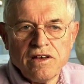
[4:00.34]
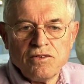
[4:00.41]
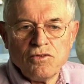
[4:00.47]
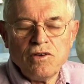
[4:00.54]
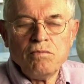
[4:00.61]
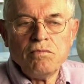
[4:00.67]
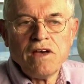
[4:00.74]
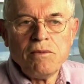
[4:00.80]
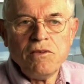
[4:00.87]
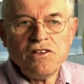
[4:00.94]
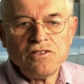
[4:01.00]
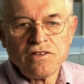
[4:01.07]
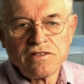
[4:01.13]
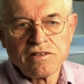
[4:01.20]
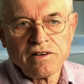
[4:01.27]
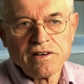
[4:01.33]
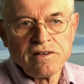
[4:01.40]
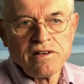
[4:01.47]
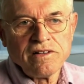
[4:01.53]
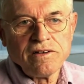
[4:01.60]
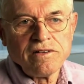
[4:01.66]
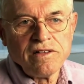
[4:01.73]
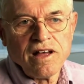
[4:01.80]
We maybe just are
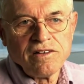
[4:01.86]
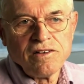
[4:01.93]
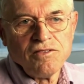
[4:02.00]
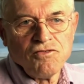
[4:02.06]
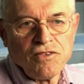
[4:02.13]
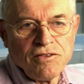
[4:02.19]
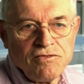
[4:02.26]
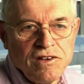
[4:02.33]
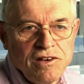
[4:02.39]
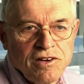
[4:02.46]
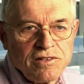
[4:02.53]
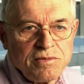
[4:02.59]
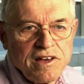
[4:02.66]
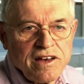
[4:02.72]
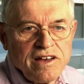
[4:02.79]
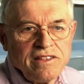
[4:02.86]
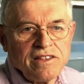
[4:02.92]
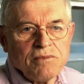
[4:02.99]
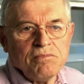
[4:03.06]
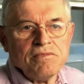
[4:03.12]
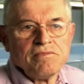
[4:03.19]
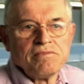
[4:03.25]
100, 150 years behind them.